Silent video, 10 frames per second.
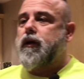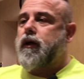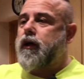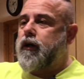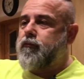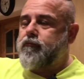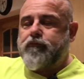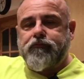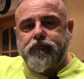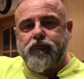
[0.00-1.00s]
Couldn't
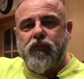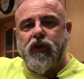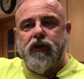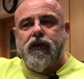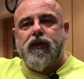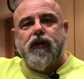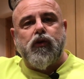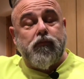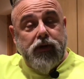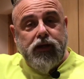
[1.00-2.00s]

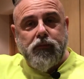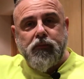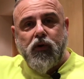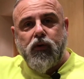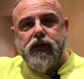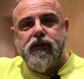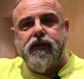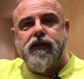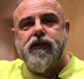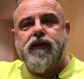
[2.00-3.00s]
make up my mind,
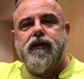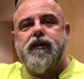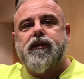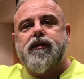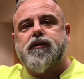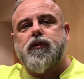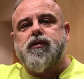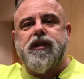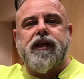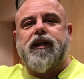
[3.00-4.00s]
so
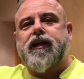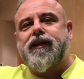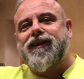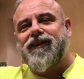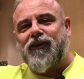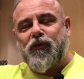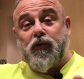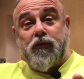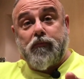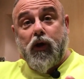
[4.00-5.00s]
sneakily I
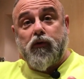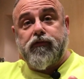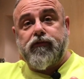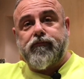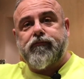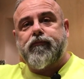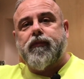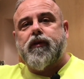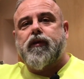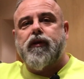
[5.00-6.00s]
ordered them both.
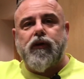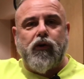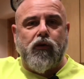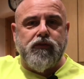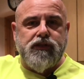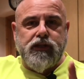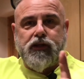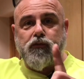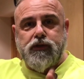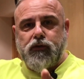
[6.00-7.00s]
Obviously
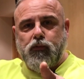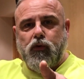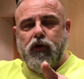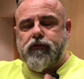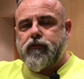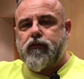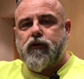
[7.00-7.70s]
don't tell the wife.